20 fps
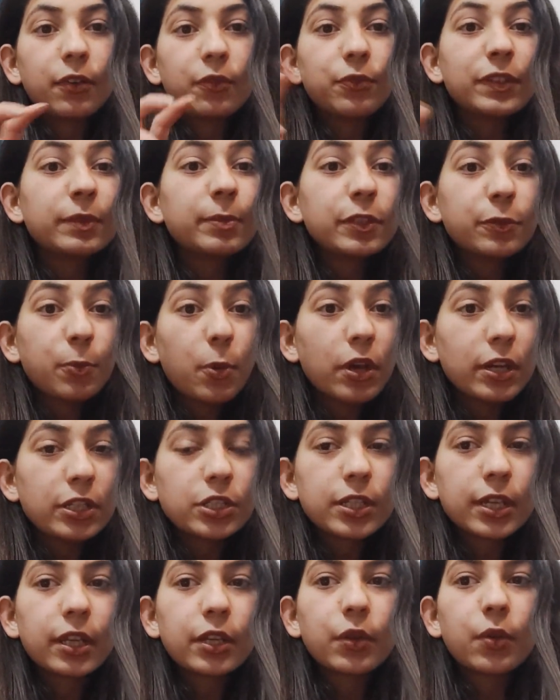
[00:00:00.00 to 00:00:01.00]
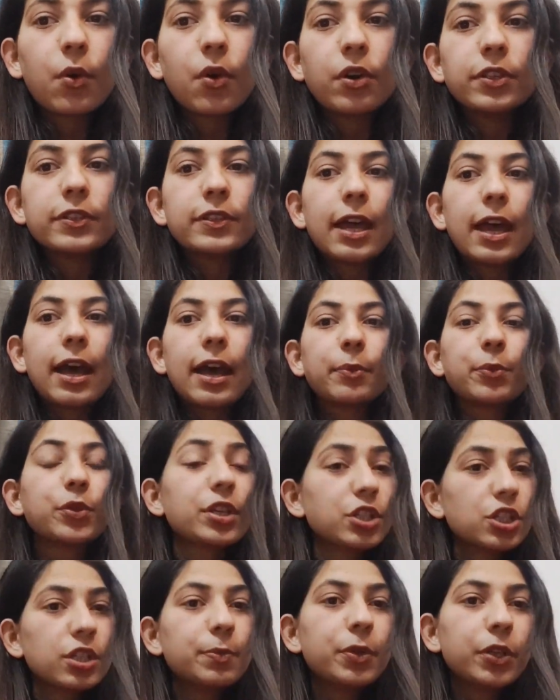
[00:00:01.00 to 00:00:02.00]
visible spoilage they can cause, and
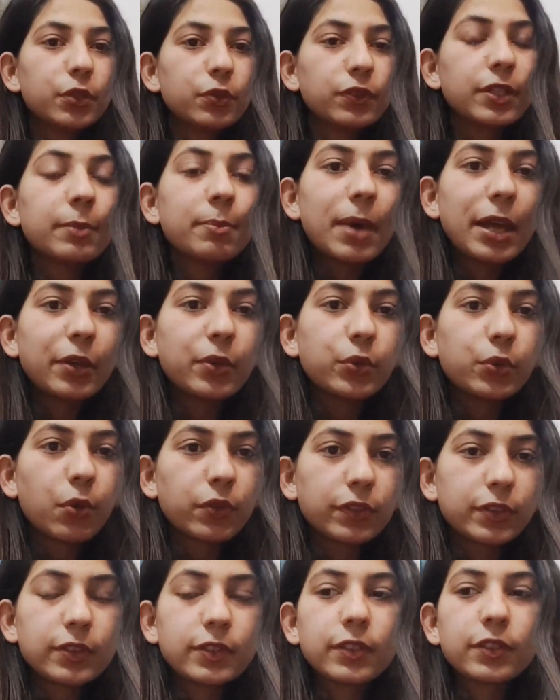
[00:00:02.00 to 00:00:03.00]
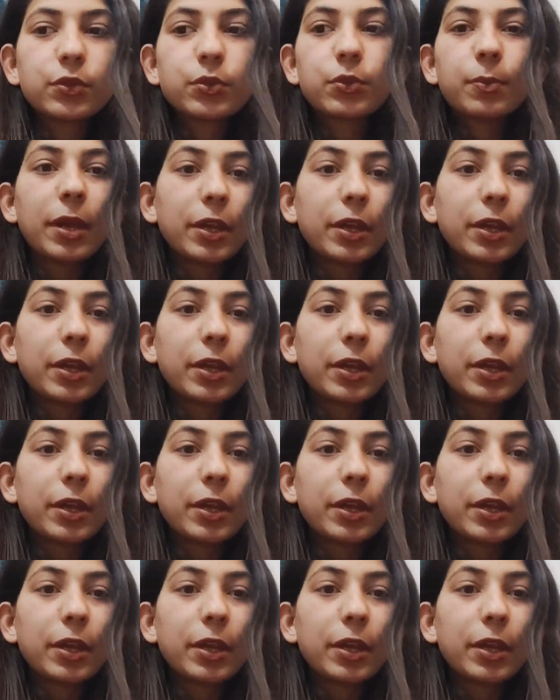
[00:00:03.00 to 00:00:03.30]
potentially producing mycotoxins. So